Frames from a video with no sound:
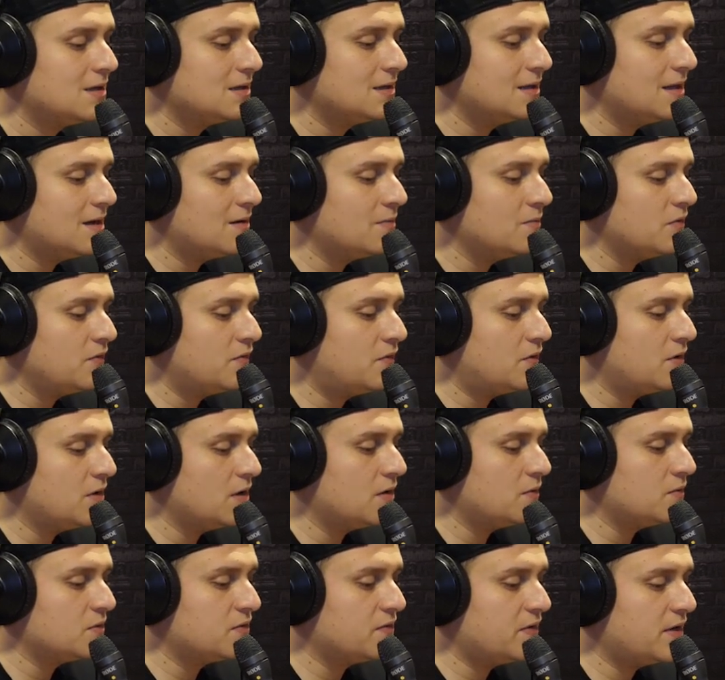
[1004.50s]
down before,
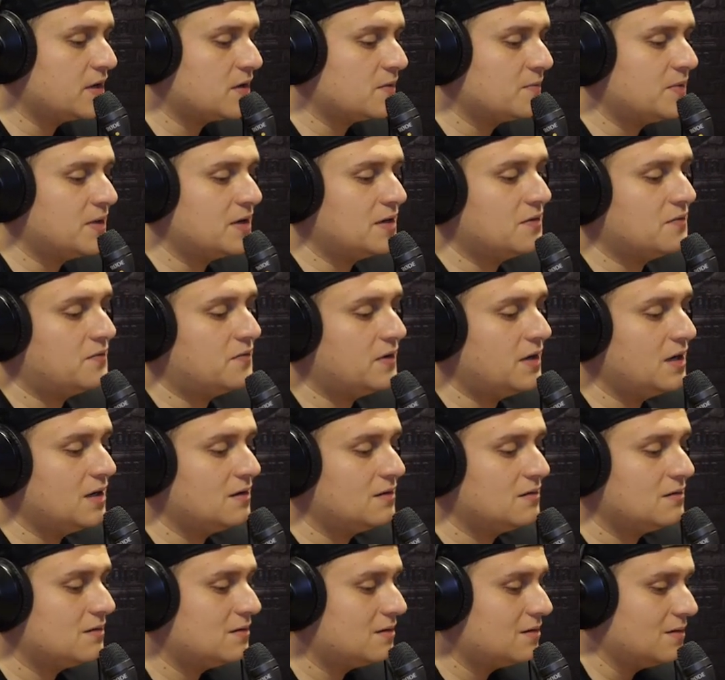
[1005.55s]
and it was a very competitive fight.
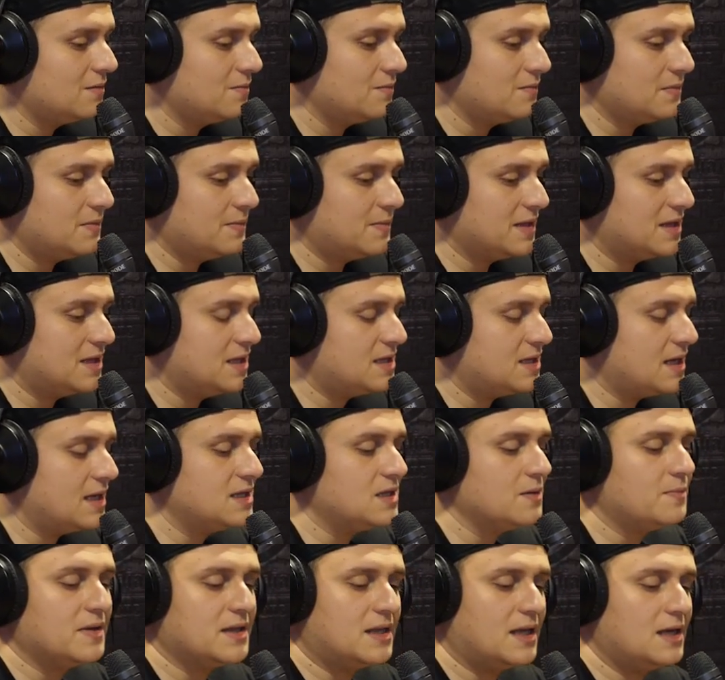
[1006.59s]
But this ends
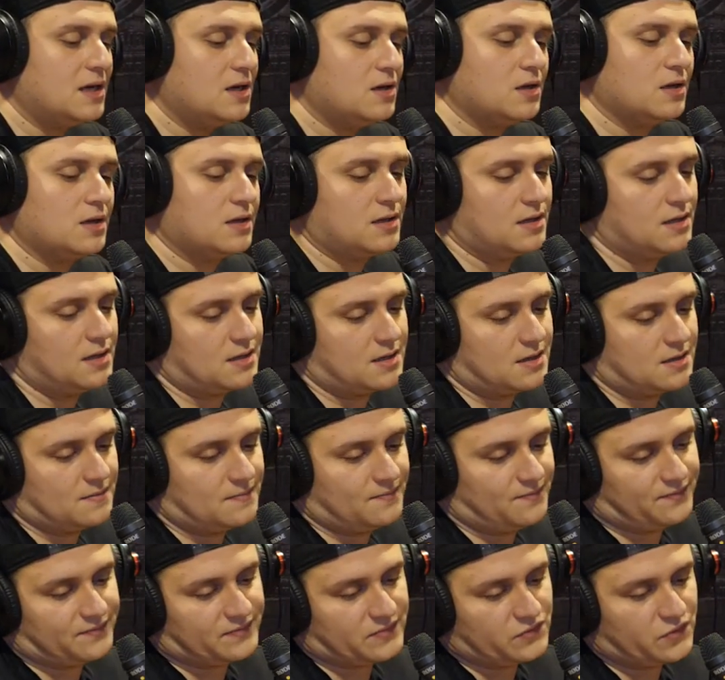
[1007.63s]
it. But then you're look,
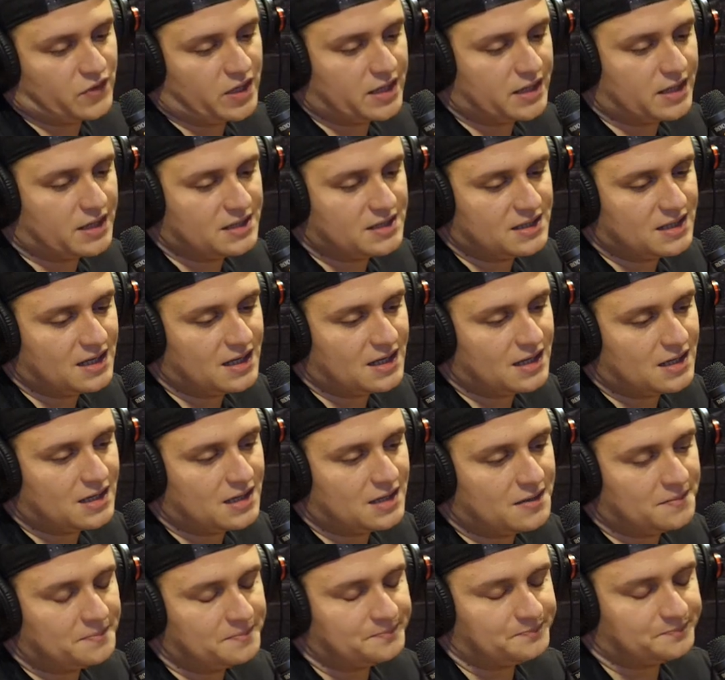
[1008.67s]
Ryan
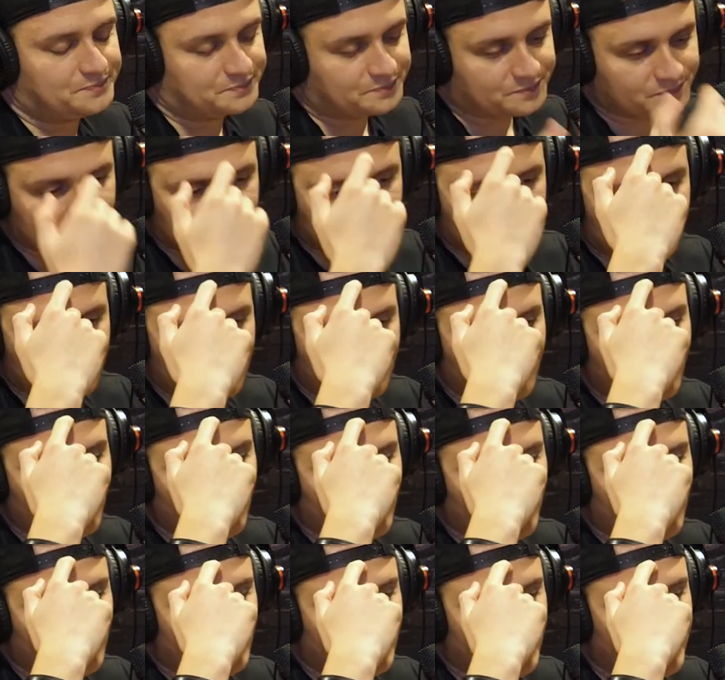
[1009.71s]
Garcia,
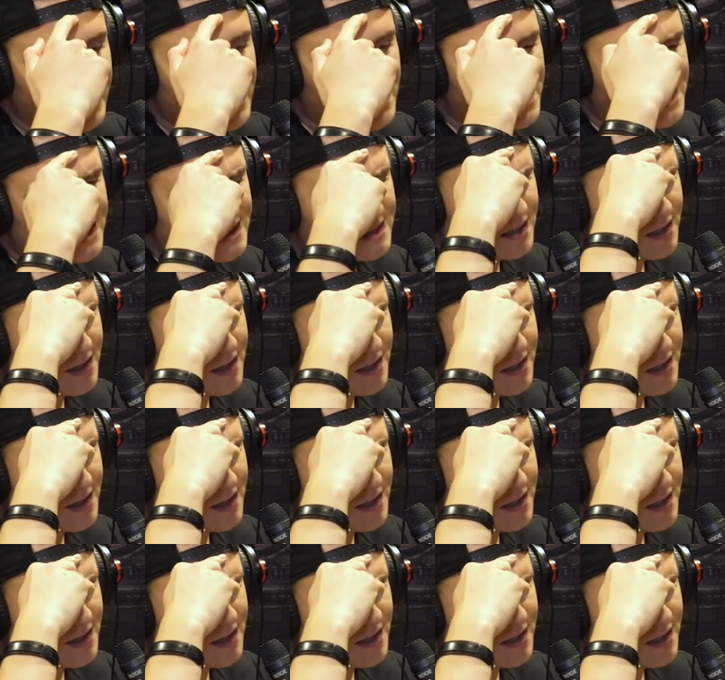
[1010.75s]
he is